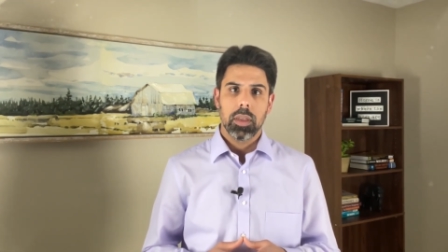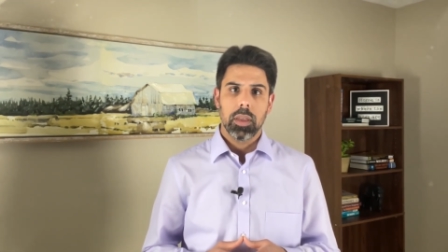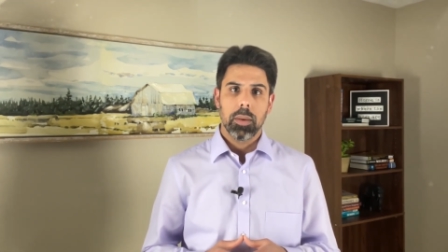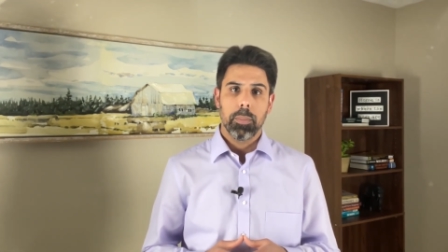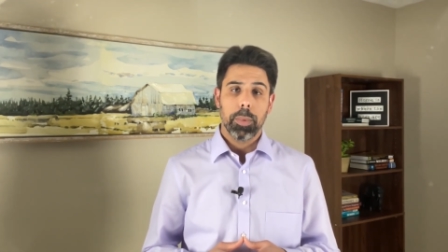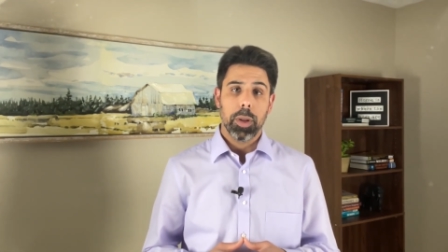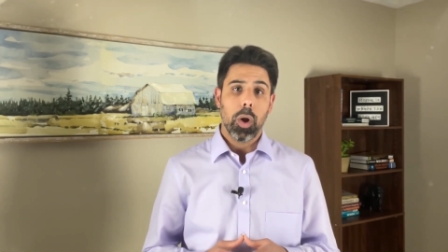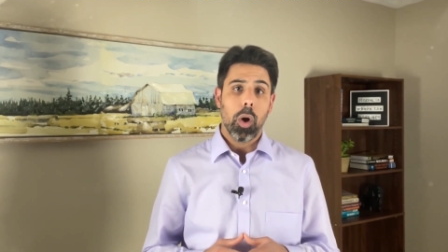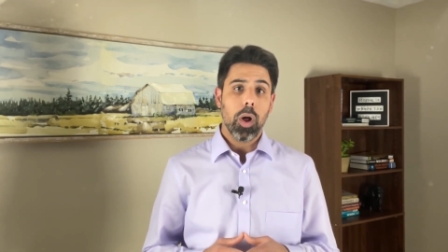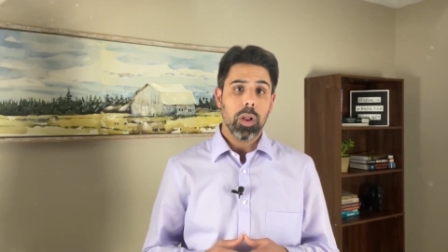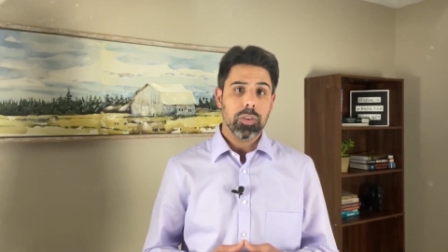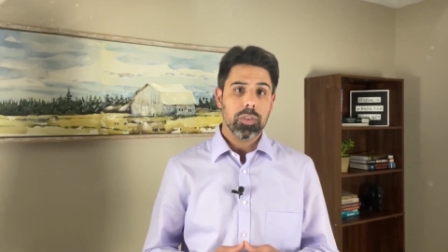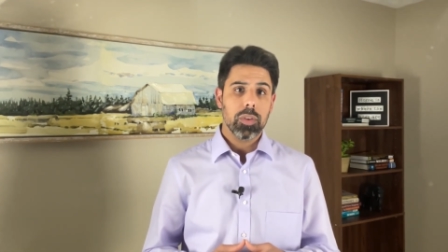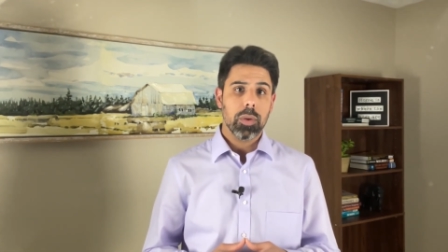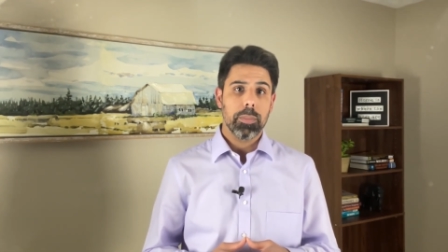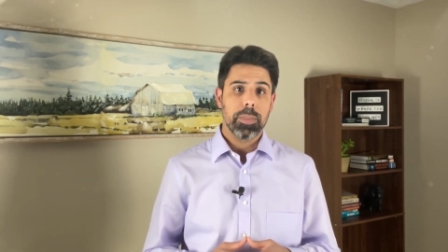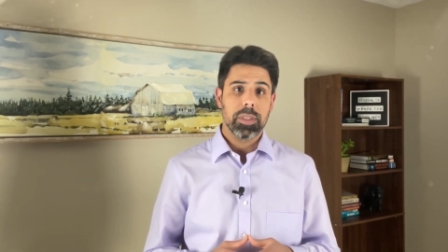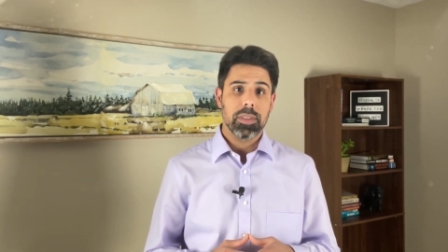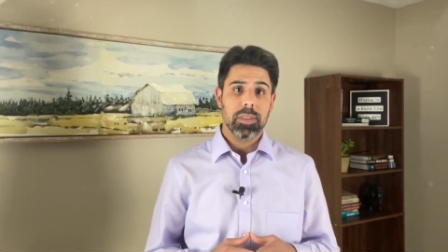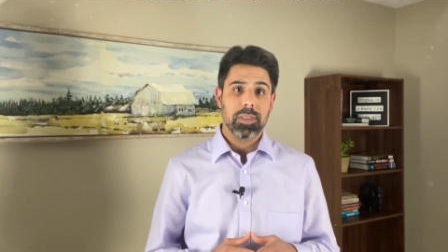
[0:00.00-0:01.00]
but also
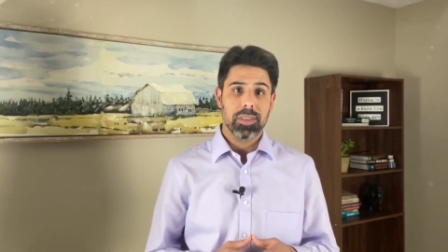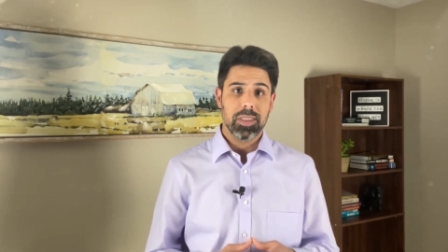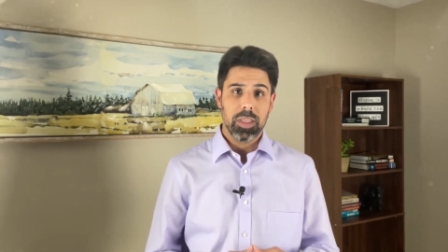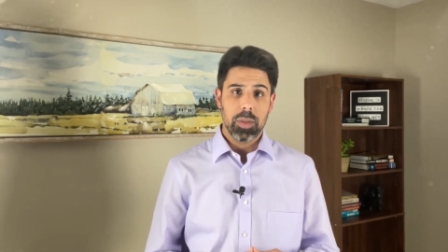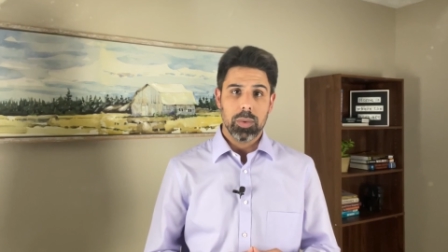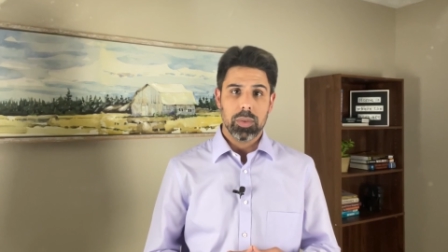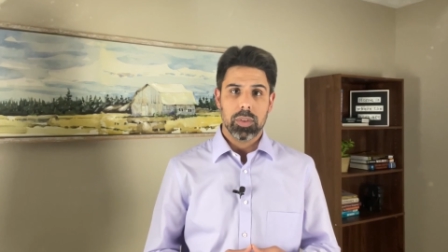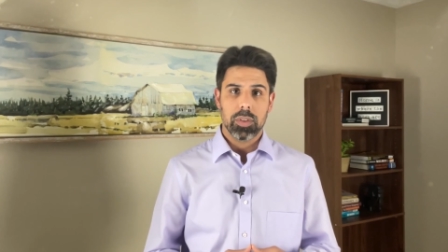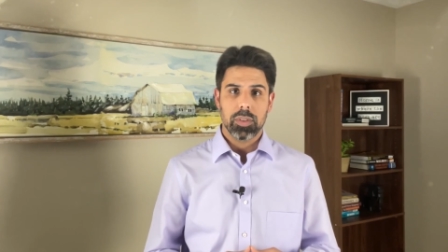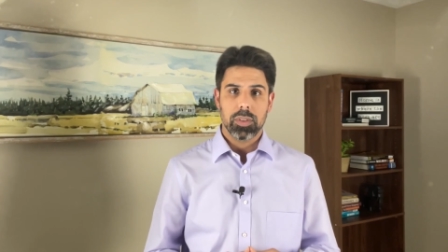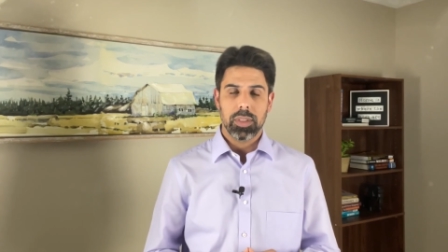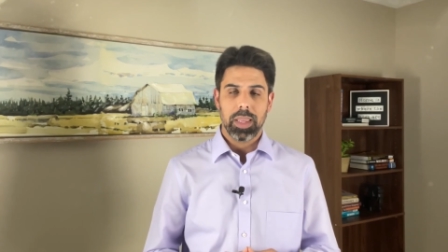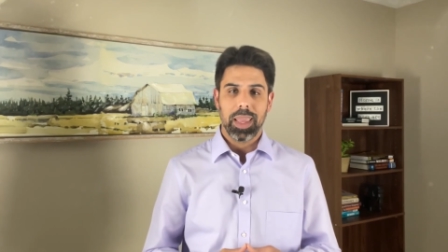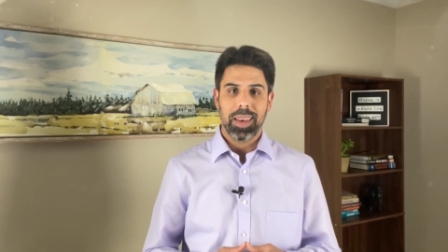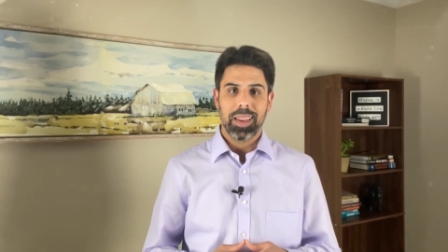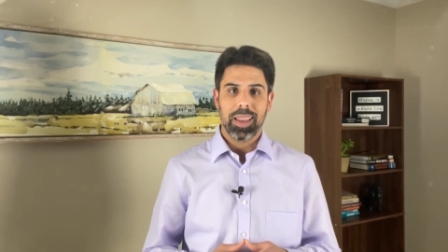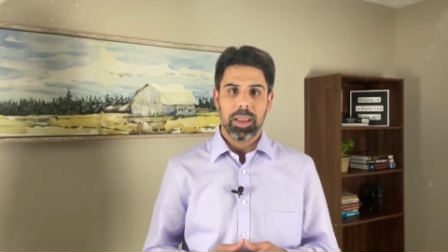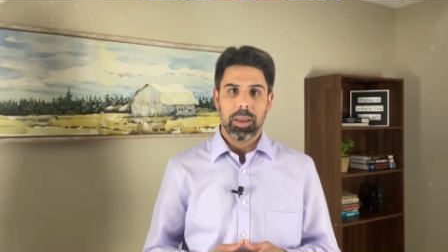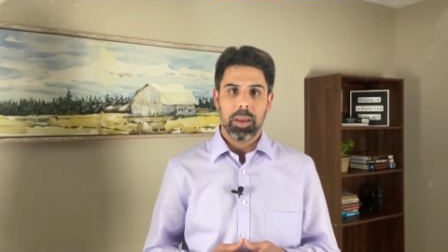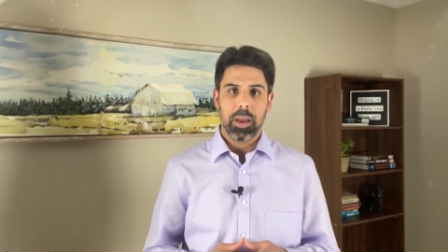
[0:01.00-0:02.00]
business users and
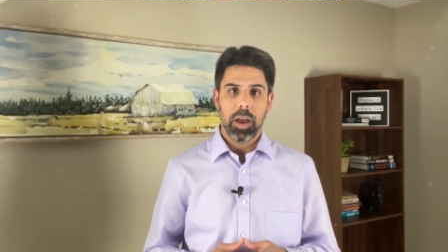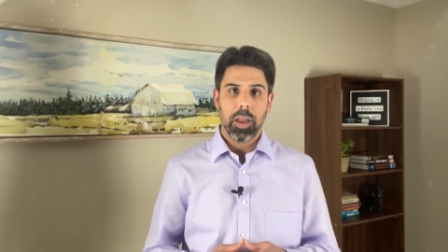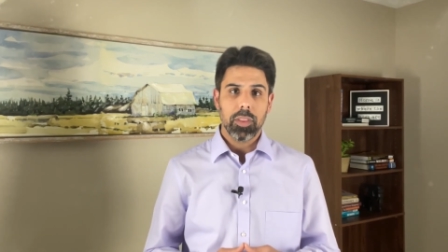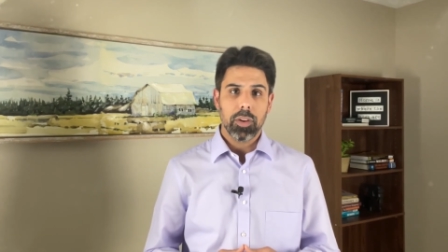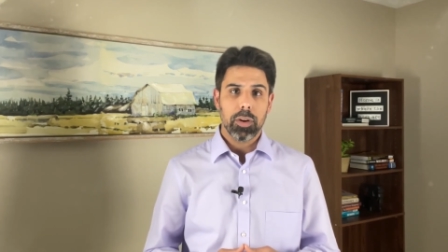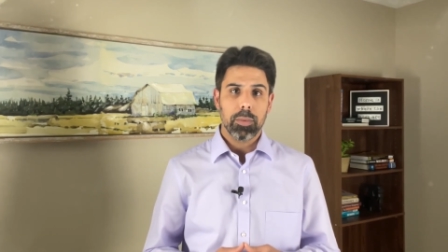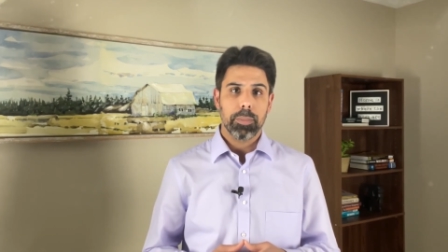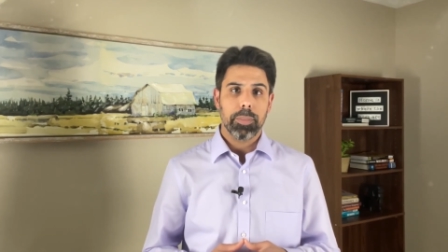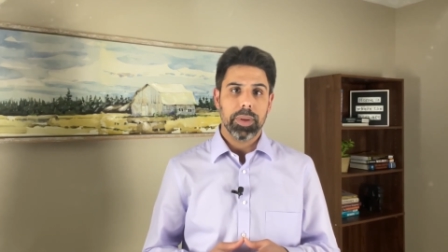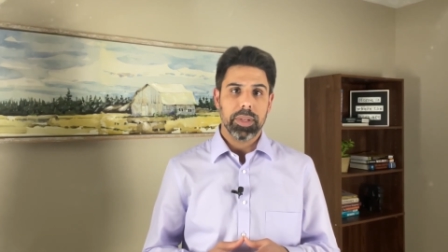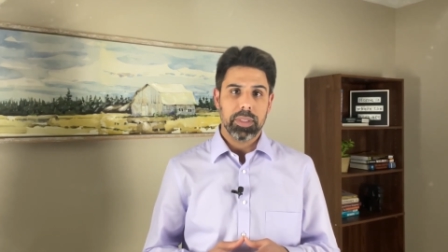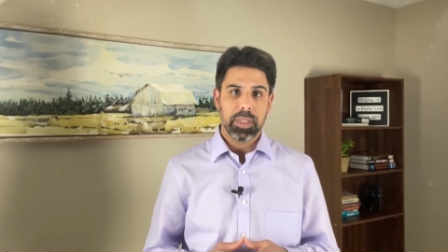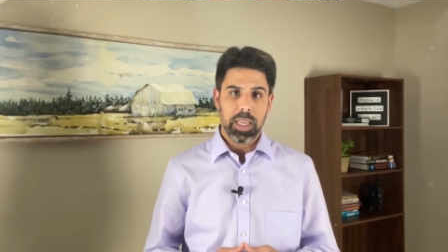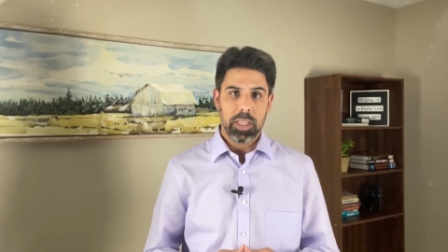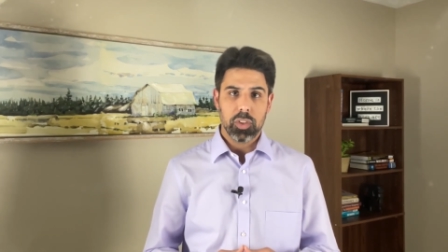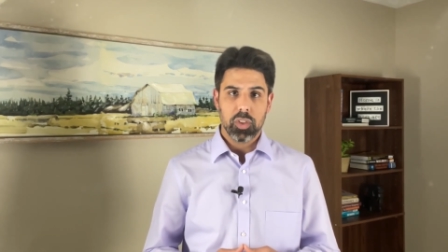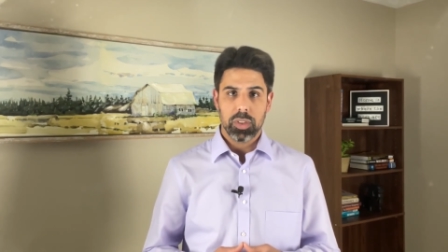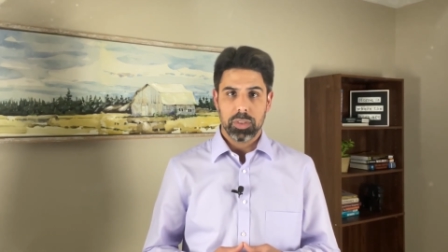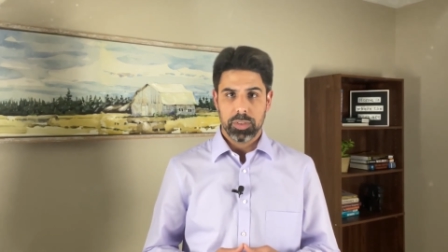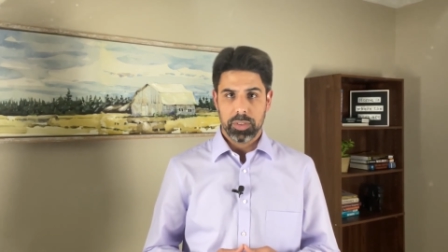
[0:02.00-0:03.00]
other
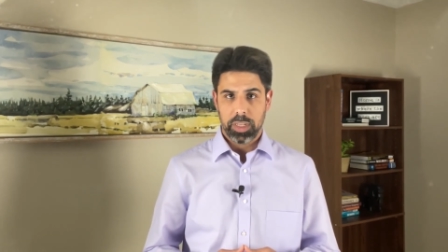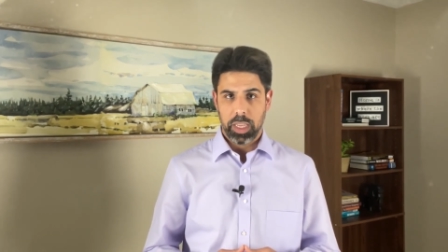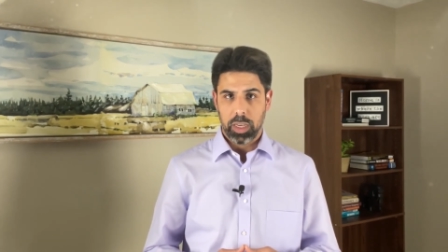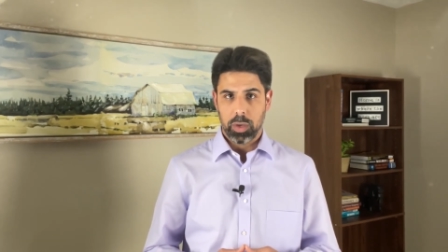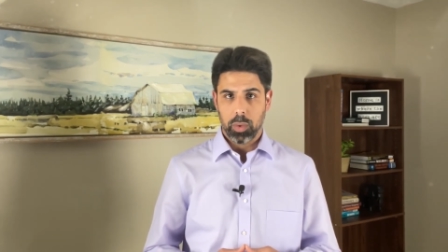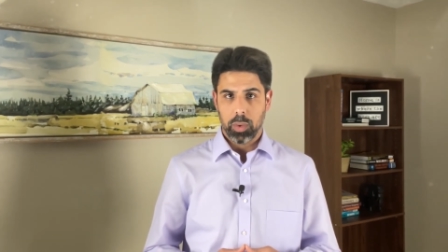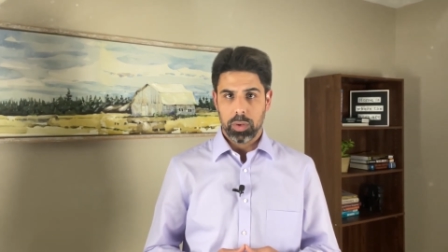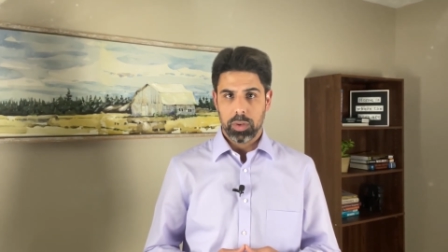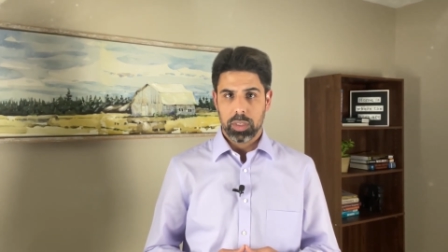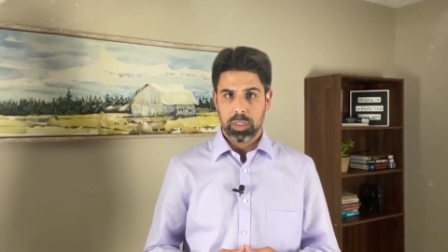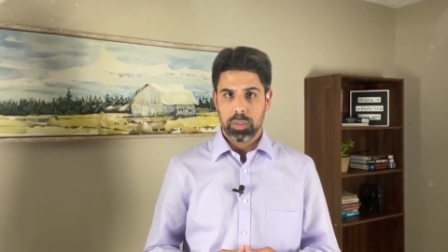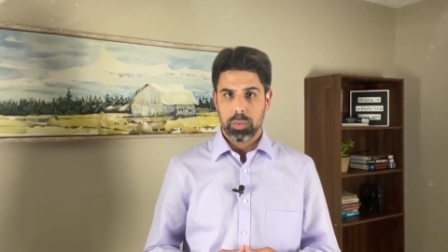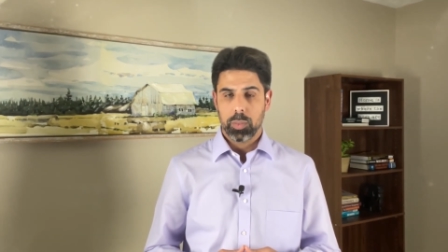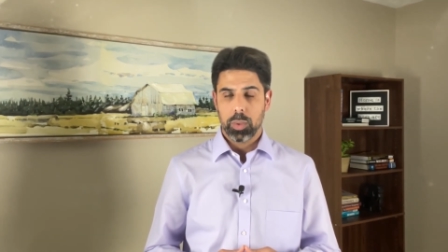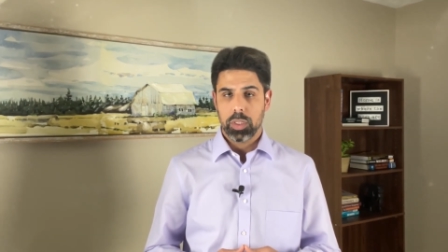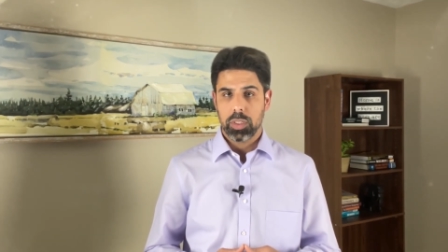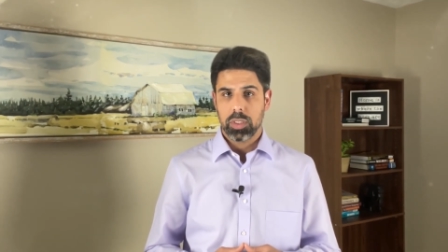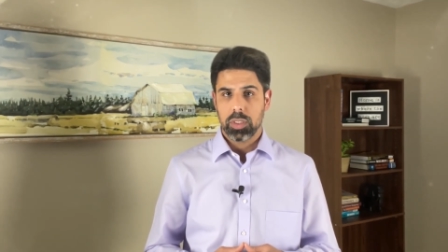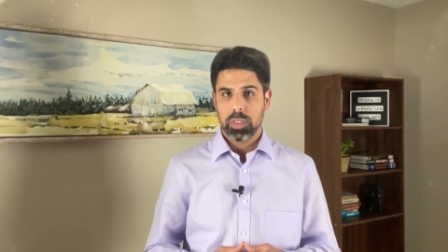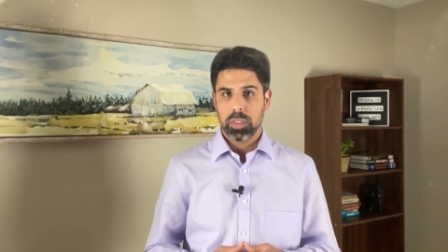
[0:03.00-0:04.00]
potential stakeholders
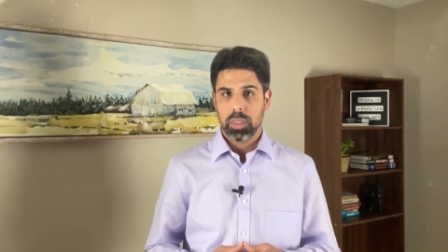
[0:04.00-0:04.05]
which